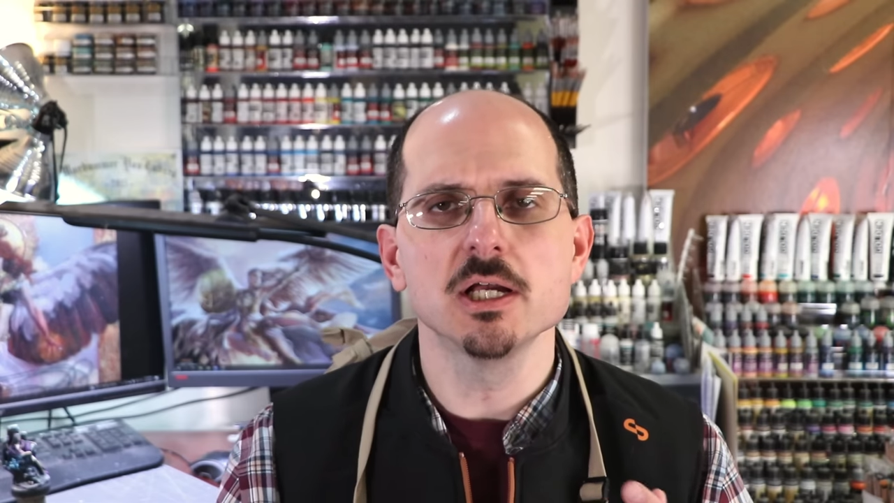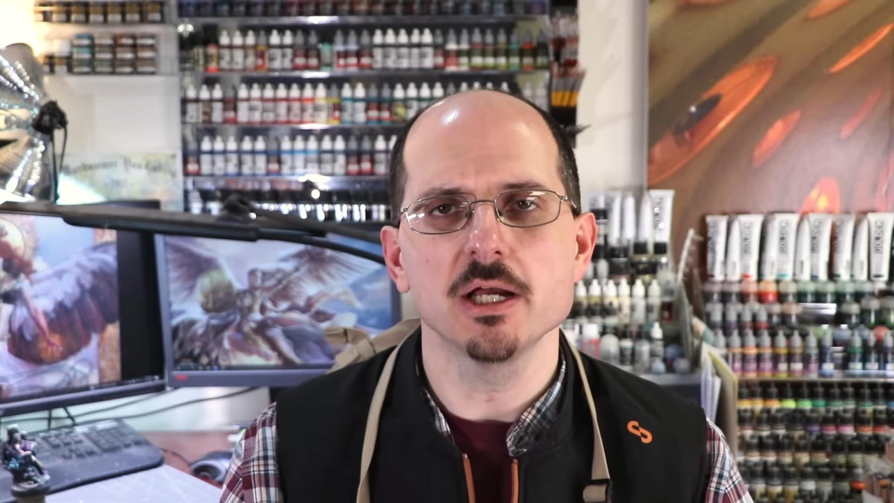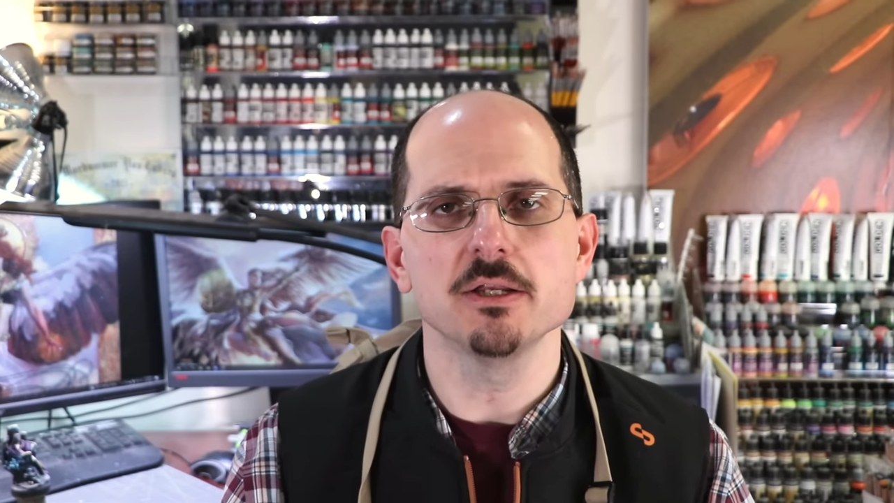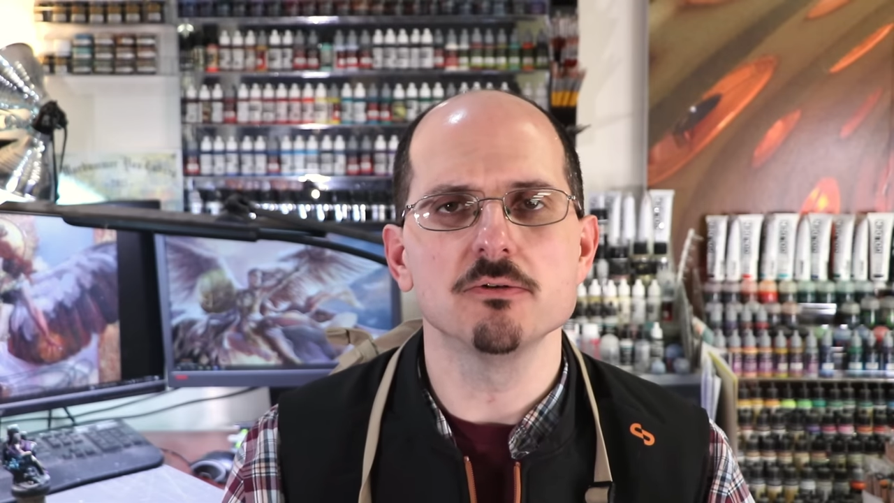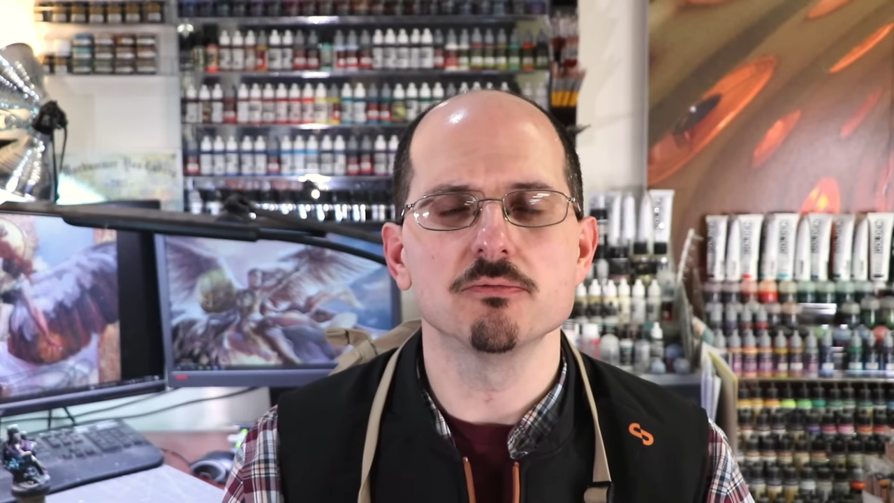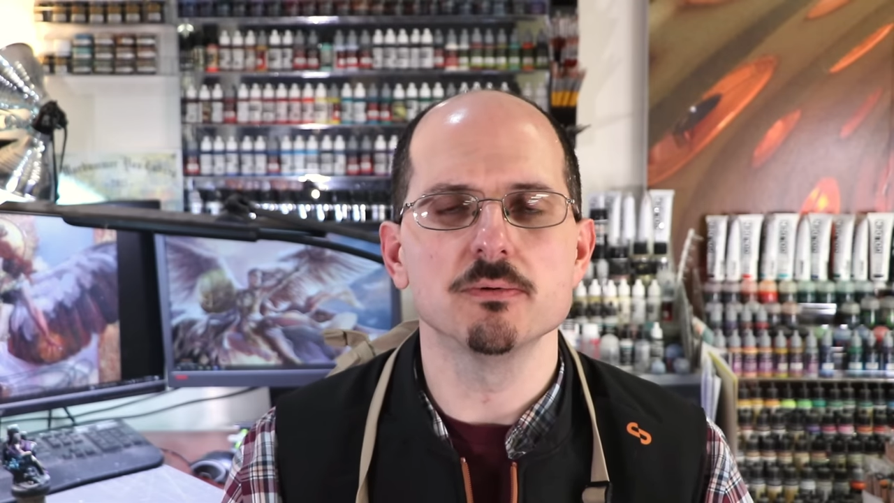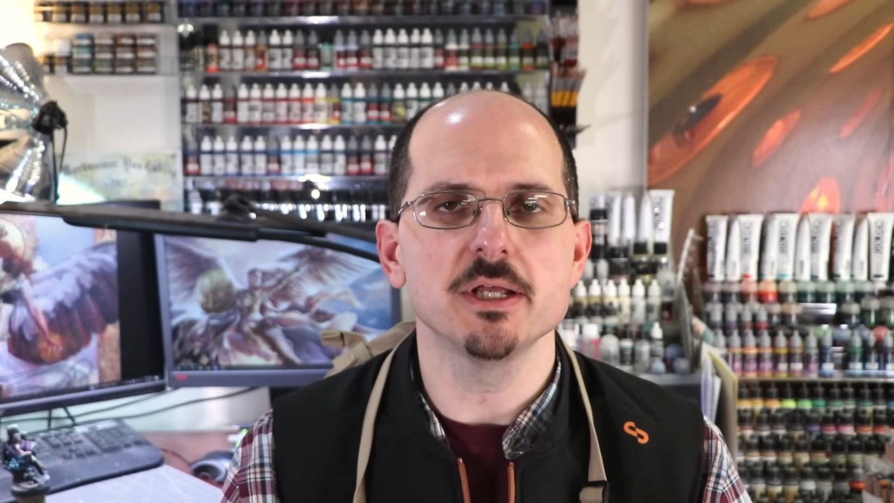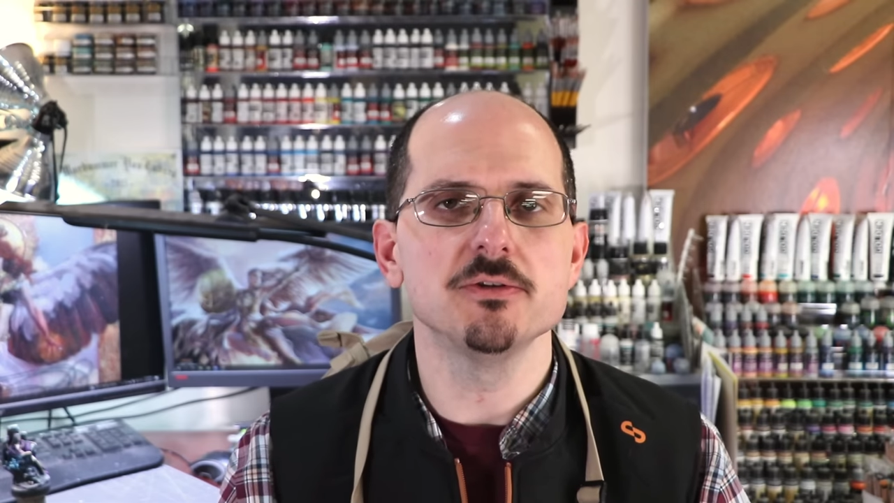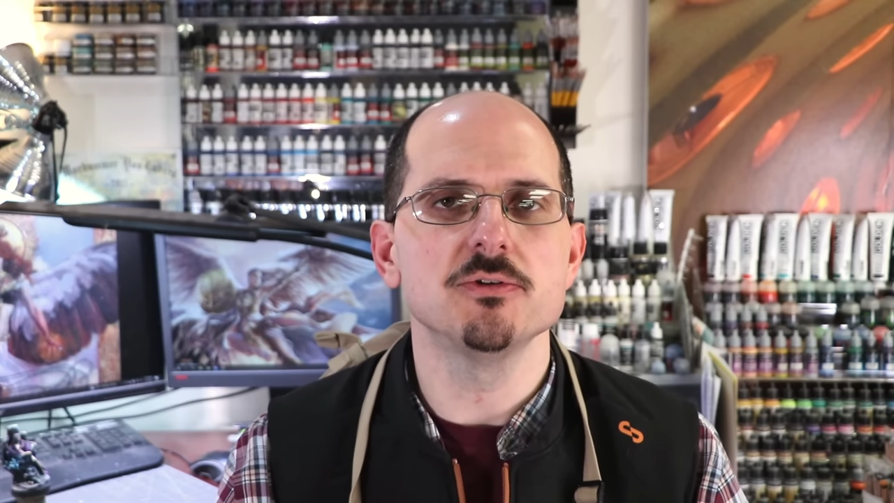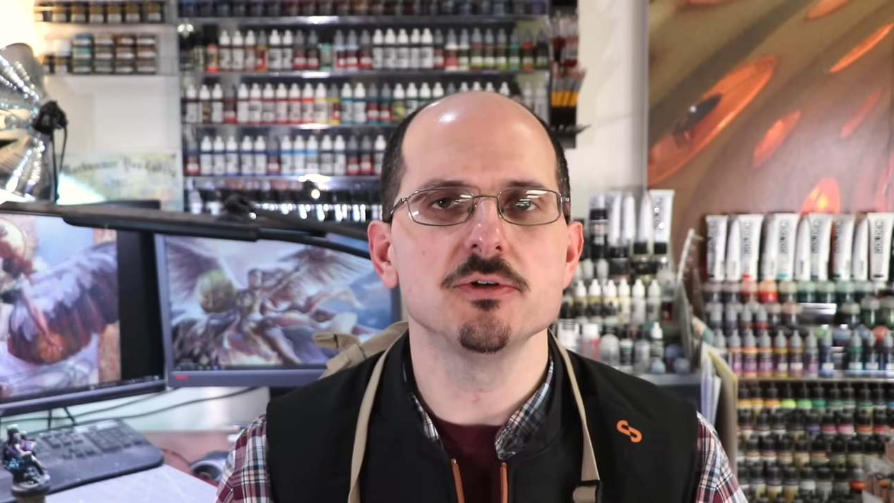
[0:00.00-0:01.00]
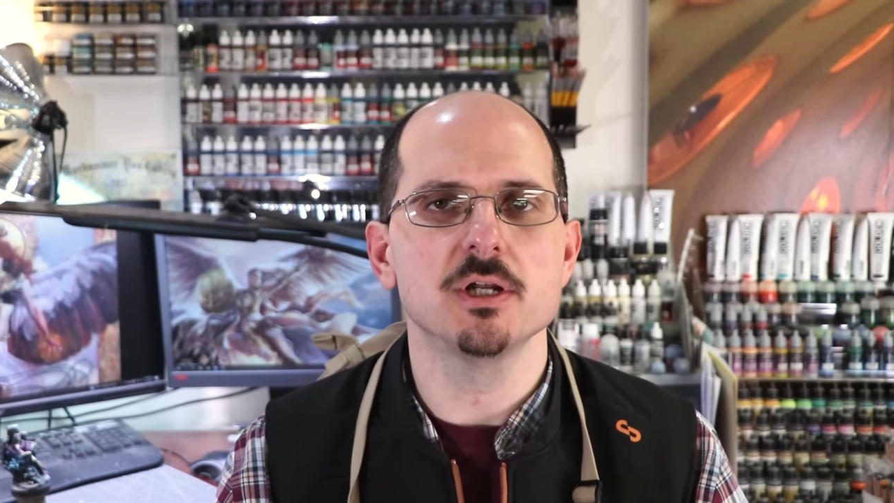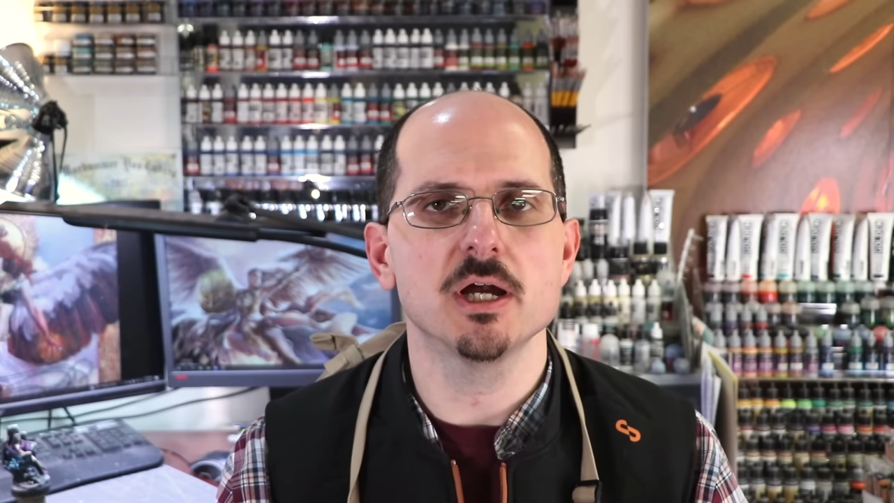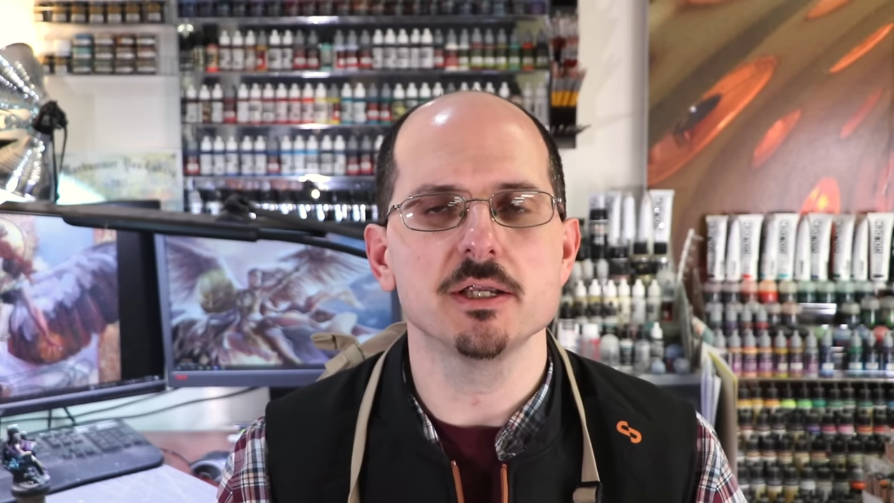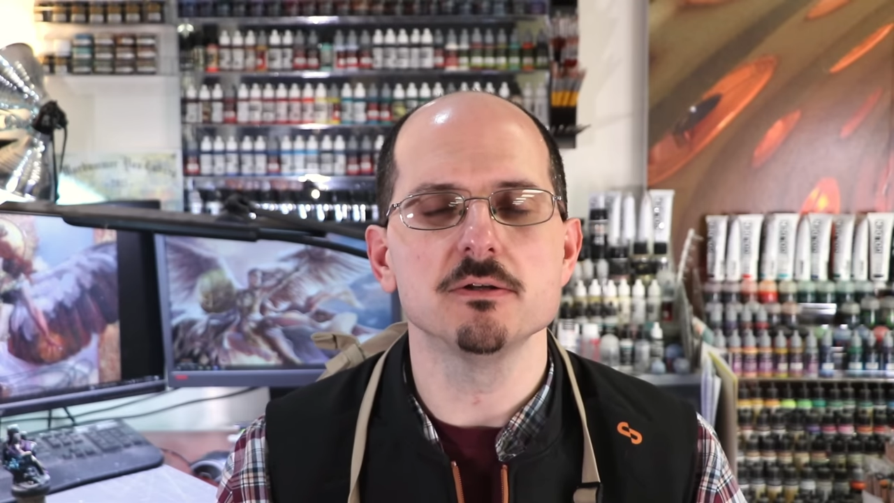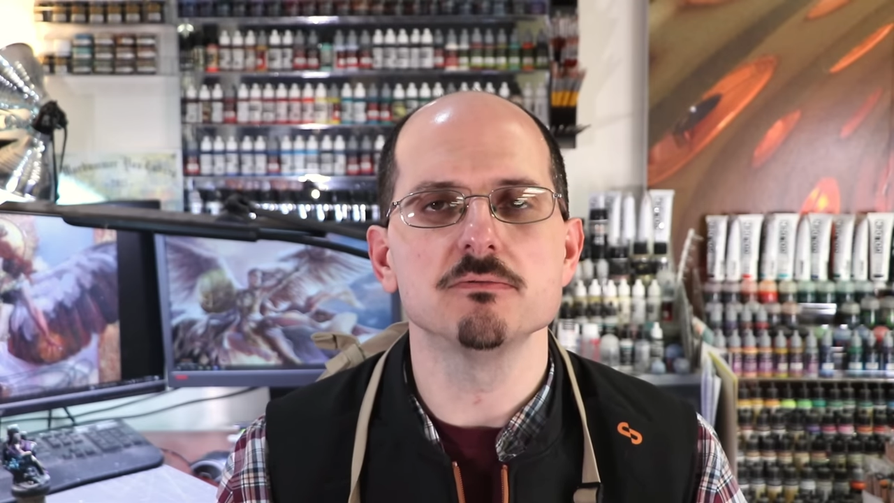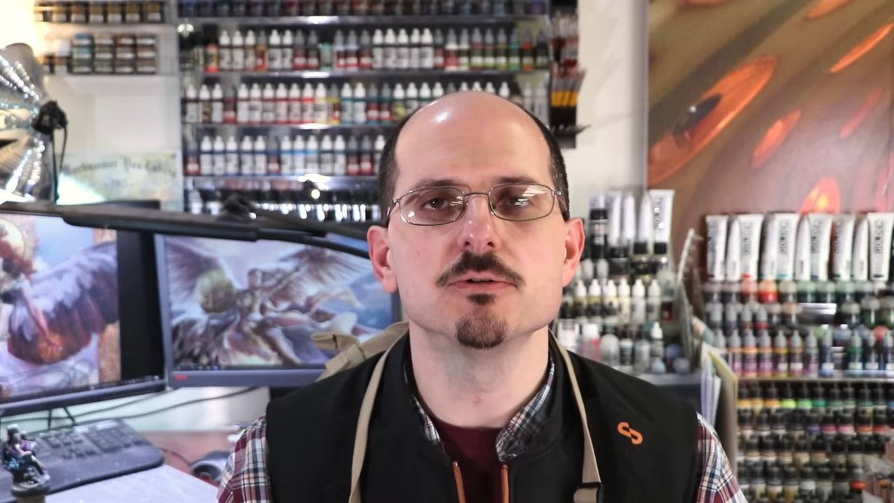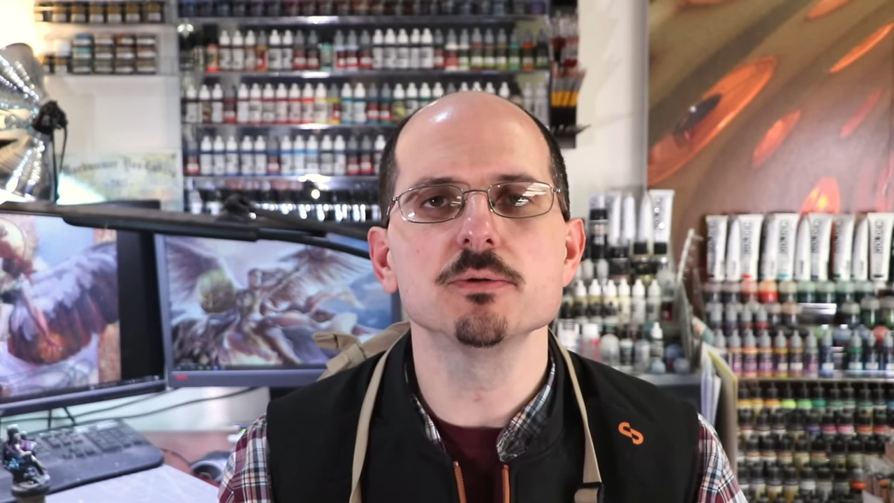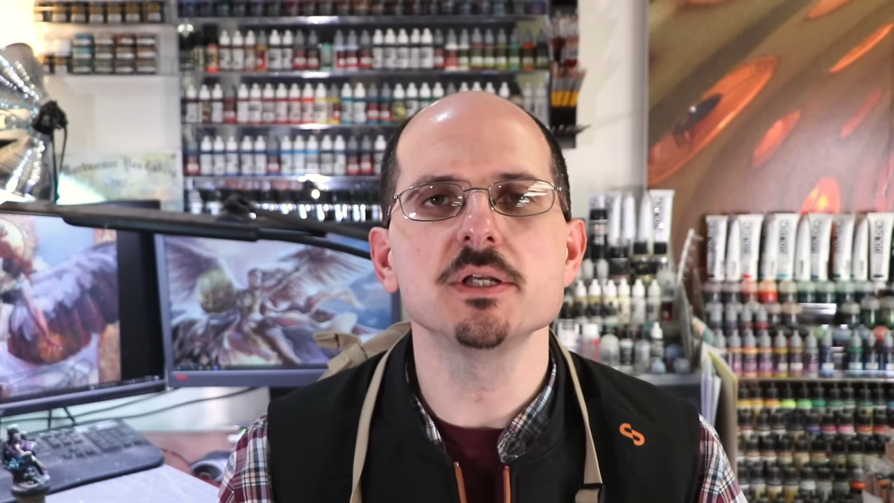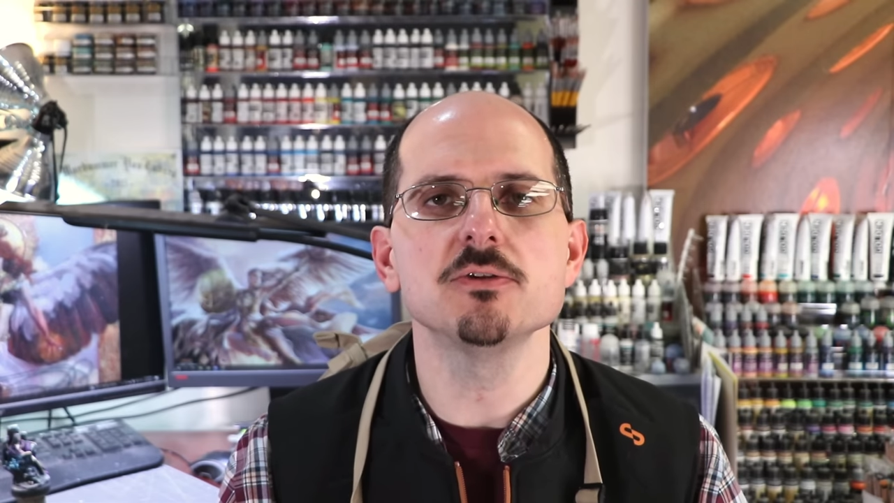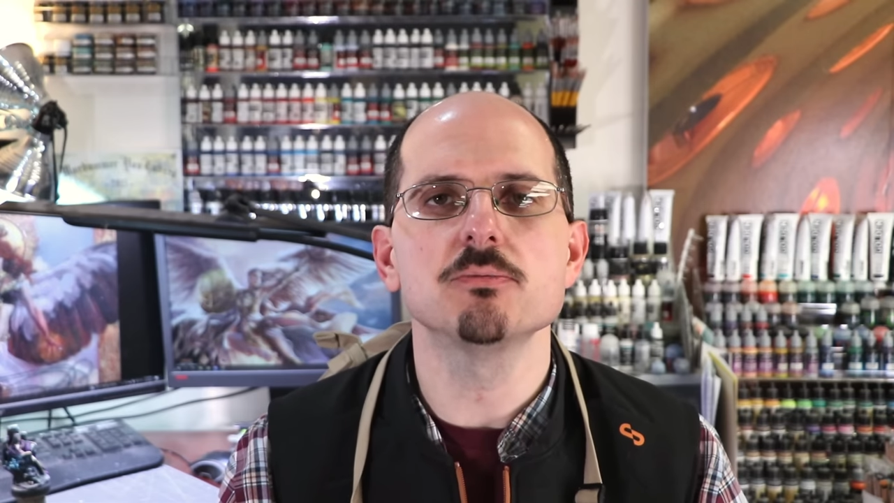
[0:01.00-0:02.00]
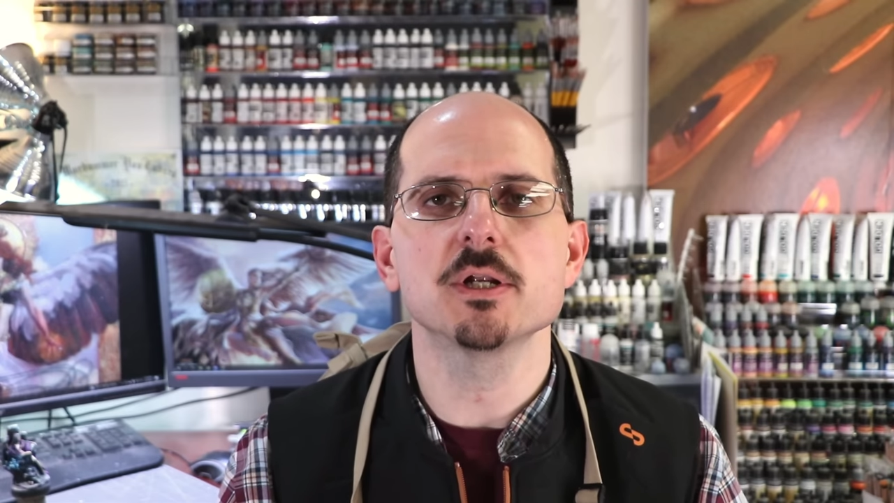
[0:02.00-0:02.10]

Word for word: kind of reds and kind of greens,